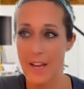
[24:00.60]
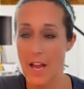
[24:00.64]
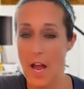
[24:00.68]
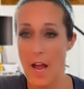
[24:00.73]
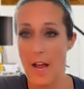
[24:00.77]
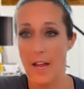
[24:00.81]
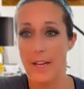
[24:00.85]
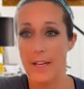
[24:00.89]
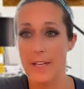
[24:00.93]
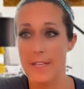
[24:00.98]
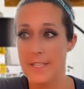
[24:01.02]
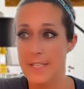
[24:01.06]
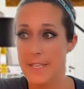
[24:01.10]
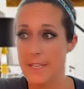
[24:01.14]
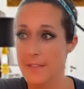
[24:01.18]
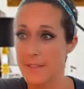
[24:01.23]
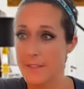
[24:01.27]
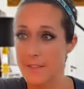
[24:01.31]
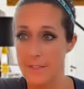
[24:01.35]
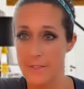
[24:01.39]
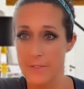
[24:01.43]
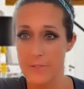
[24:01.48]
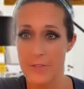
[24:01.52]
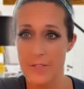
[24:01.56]
I guess of
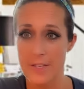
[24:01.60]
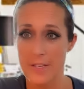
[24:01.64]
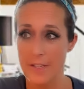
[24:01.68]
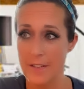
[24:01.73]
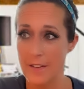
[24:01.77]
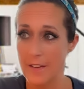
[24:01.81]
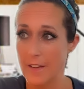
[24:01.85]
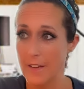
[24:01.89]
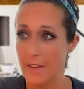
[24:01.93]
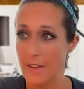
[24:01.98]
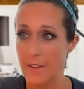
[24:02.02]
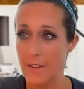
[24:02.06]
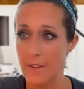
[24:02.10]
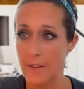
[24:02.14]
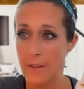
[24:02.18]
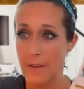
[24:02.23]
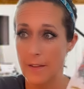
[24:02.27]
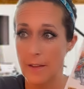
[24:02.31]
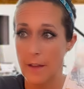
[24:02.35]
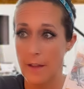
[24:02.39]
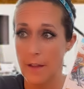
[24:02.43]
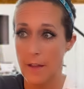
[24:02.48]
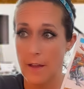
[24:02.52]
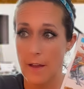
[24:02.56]
those,
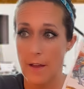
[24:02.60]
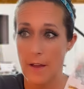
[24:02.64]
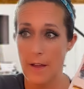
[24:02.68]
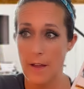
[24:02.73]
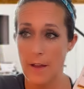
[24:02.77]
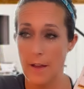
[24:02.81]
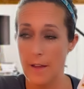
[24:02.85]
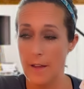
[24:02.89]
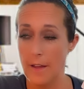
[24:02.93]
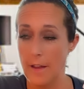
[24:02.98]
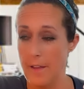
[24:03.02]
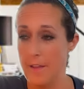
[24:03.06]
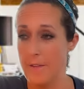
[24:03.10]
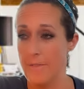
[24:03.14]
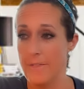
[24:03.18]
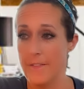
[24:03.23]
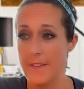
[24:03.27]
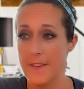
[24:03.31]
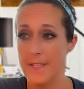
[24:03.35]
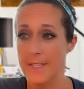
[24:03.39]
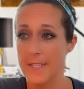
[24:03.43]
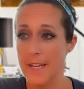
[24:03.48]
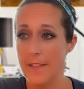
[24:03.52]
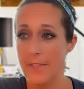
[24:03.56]
if
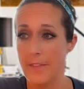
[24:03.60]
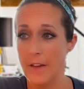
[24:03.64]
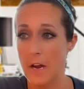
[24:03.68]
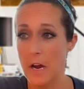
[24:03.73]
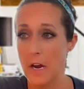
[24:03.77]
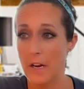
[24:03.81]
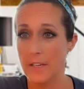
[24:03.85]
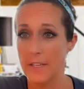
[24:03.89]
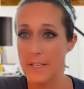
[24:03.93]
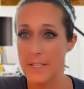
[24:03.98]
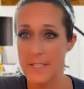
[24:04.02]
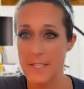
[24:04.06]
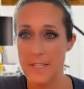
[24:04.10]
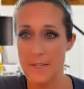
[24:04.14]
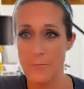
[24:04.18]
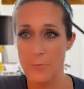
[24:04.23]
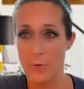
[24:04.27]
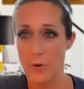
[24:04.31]
he's on the hockey team,